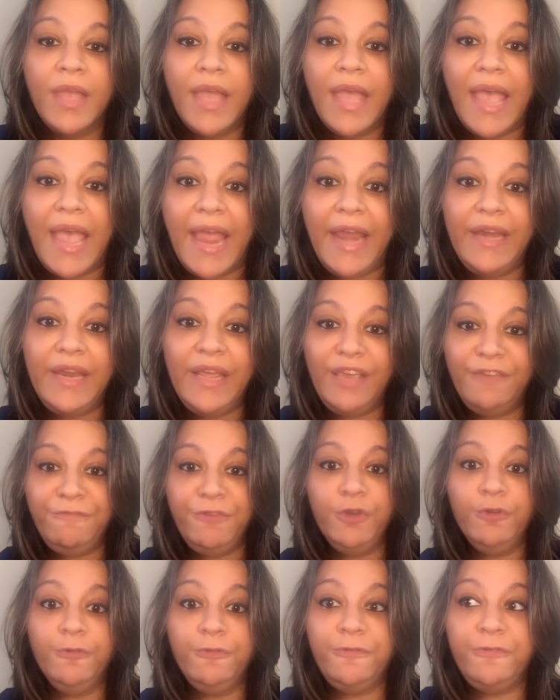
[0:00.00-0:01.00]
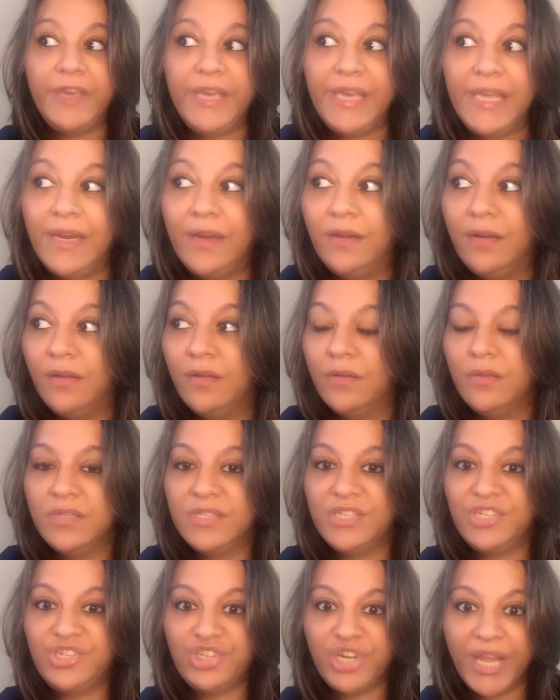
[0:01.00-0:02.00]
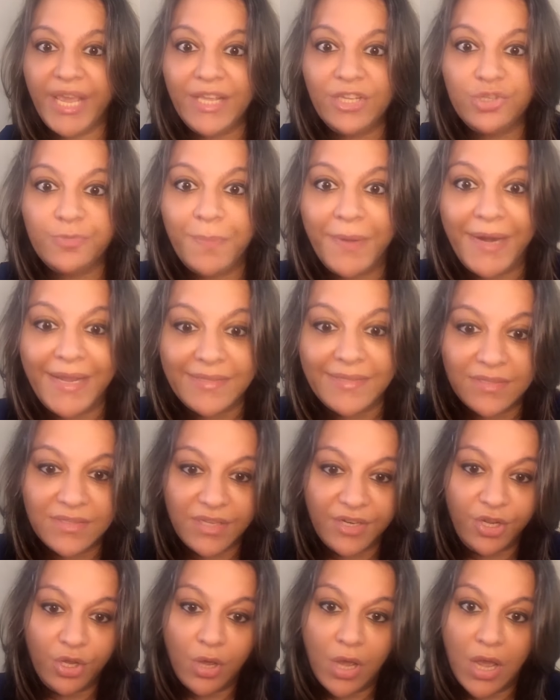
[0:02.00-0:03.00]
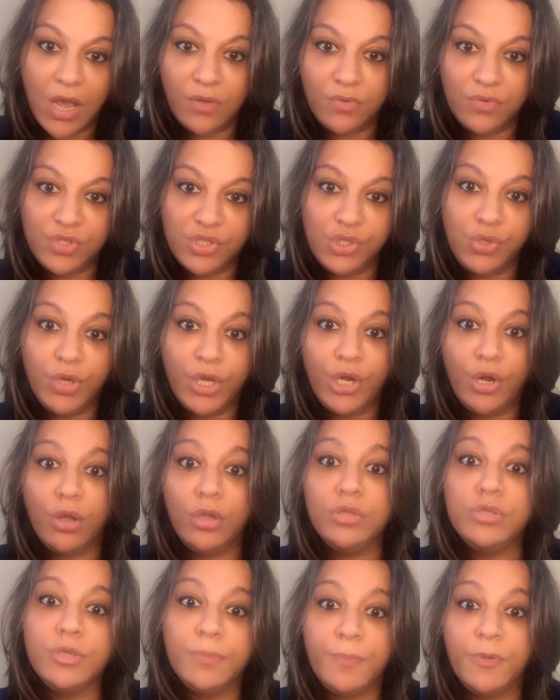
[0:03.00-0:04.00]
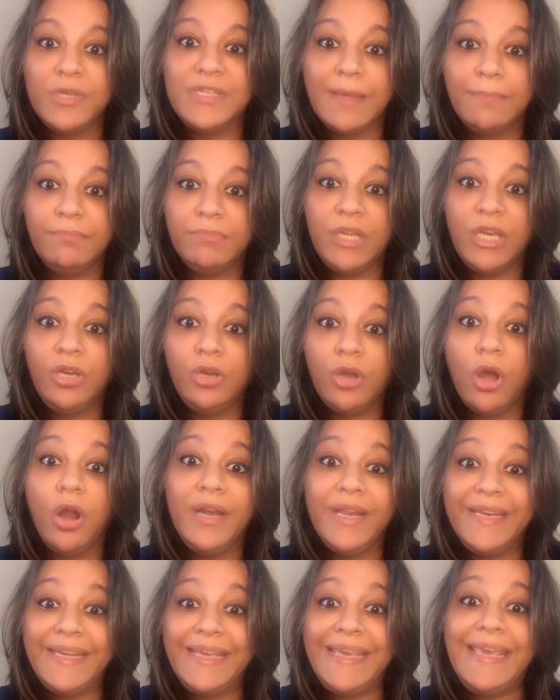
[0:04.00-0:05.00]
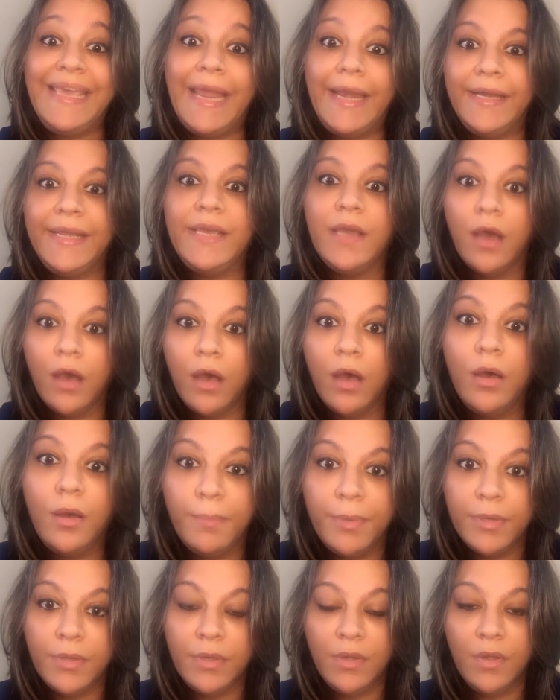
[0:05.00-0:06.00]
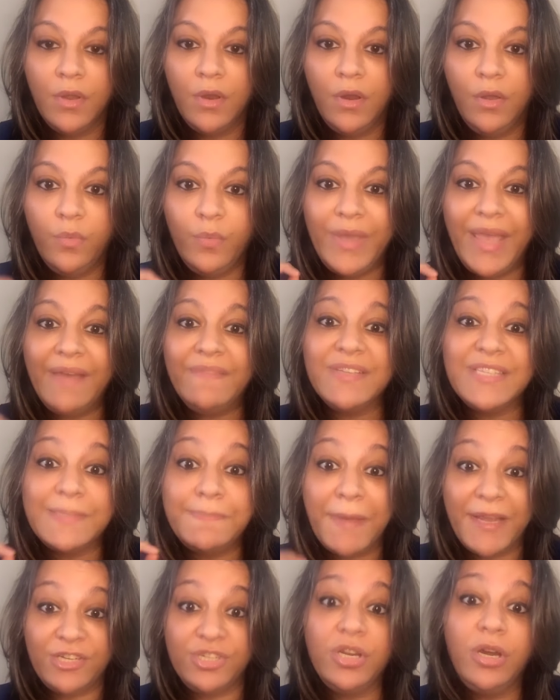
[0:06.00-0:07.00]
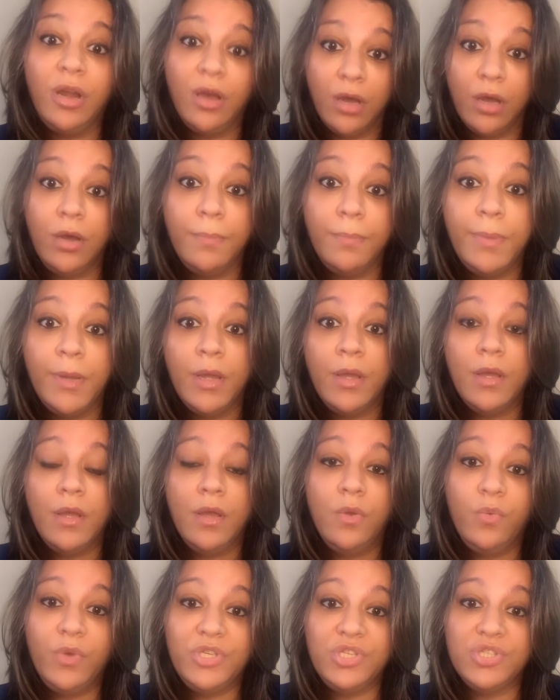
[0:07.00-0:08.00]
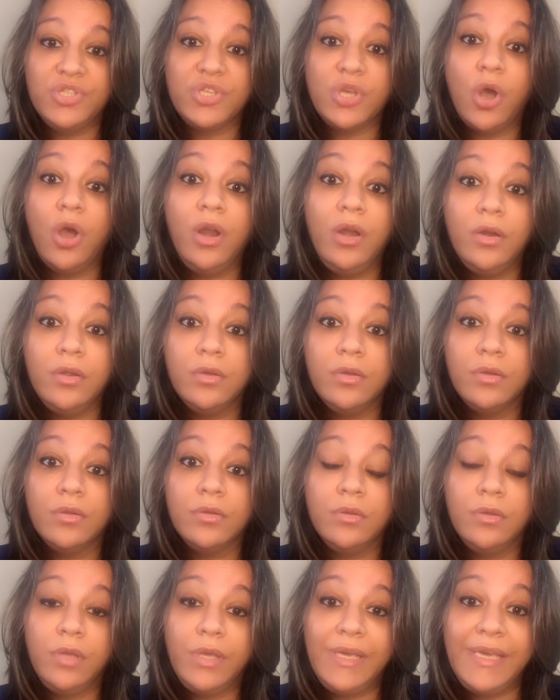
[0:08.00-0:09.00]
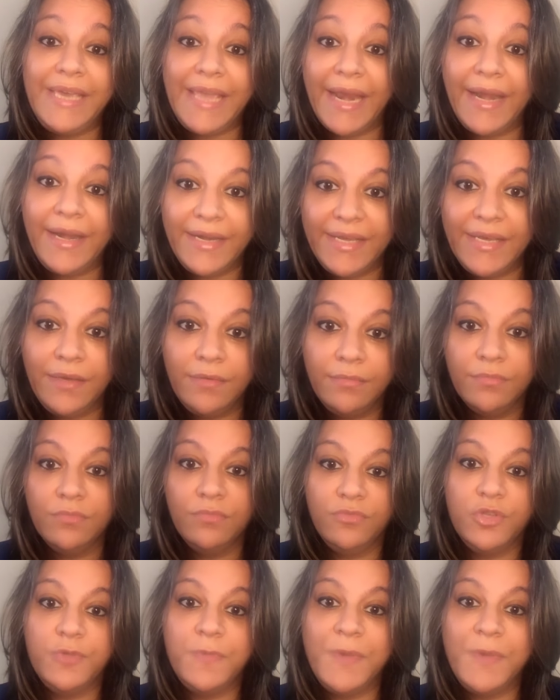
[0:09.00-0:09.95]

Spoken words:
And if you feel strange presence in your house, you can also put something called an END herb. We have a special herb which is called END, which